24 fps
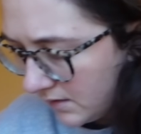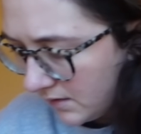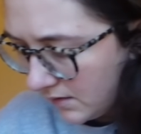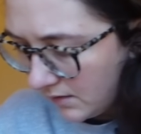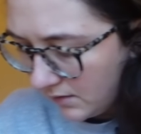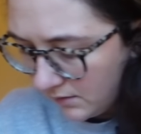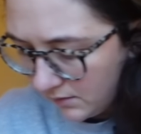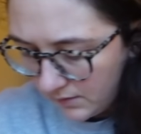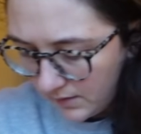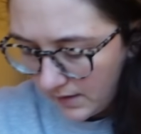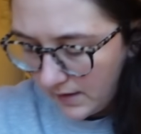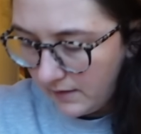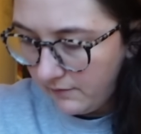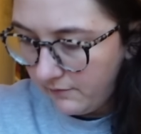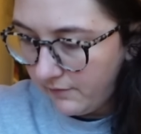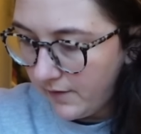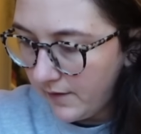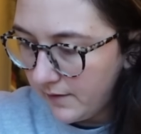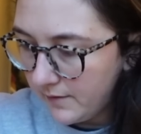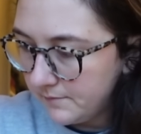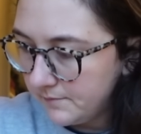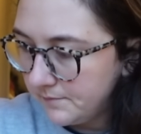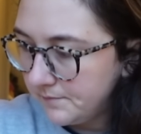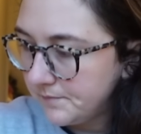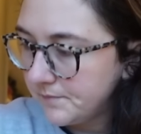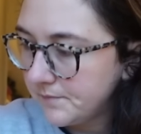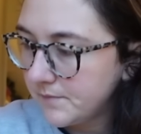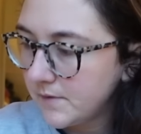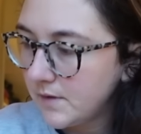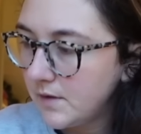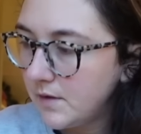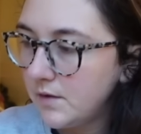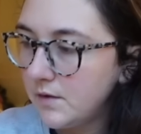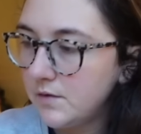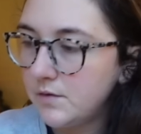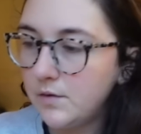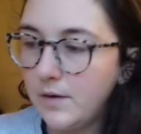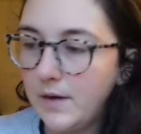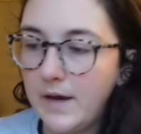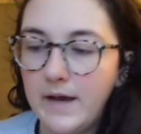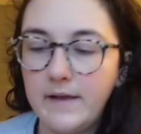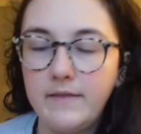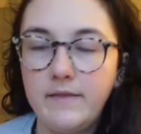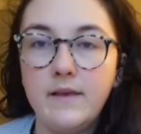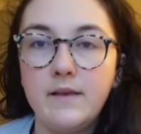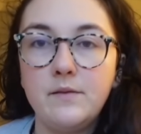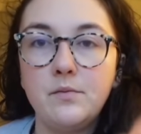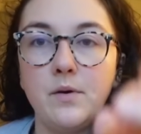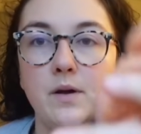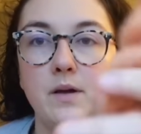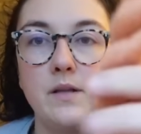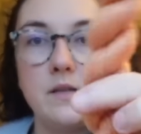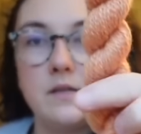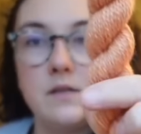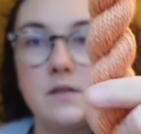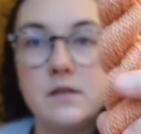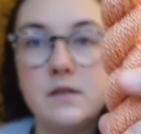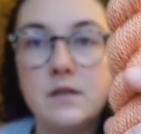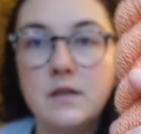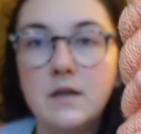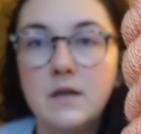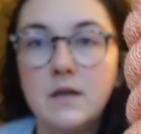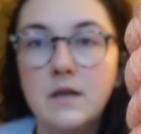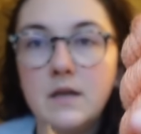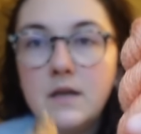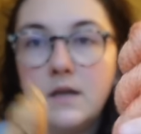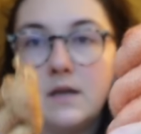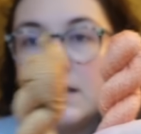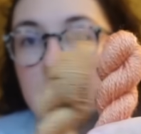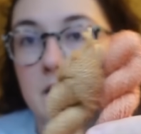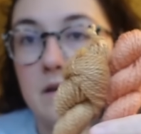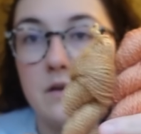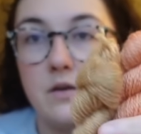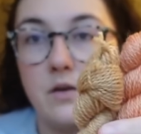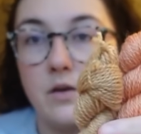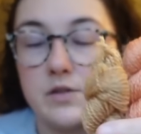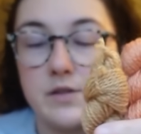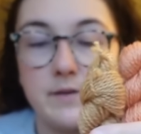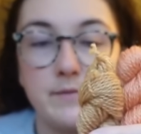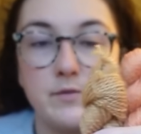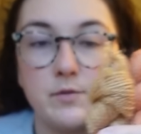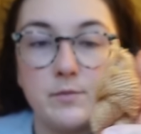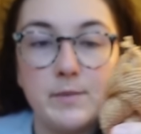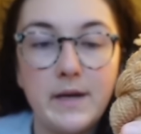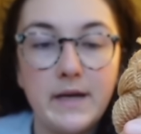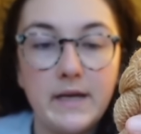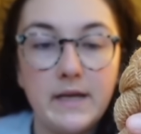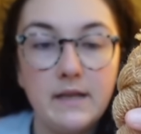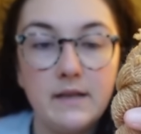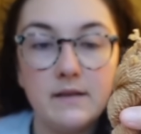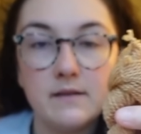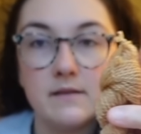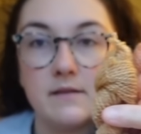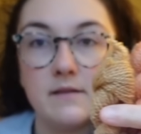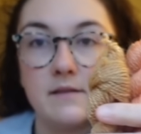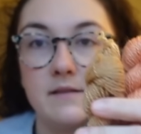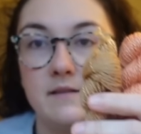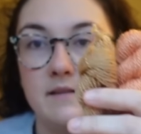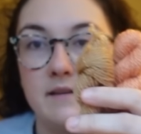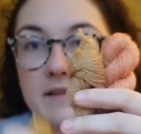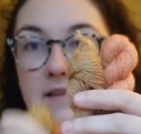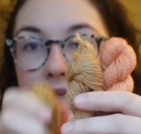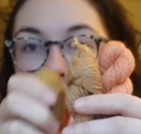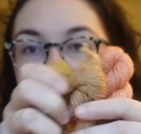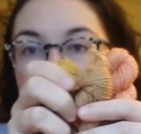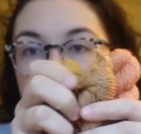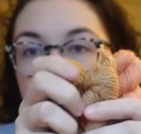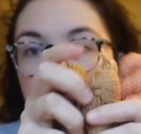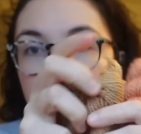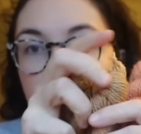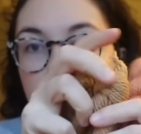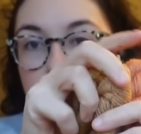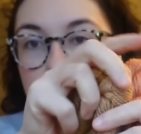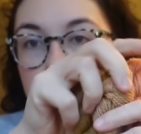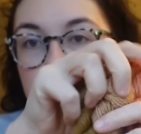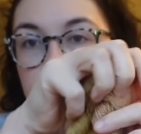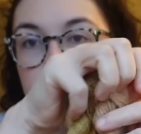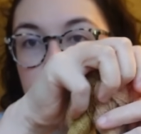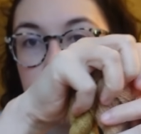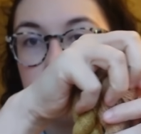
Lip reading: Oh, okay, fair. So I had this one, gosh I'm so behind, and then this one.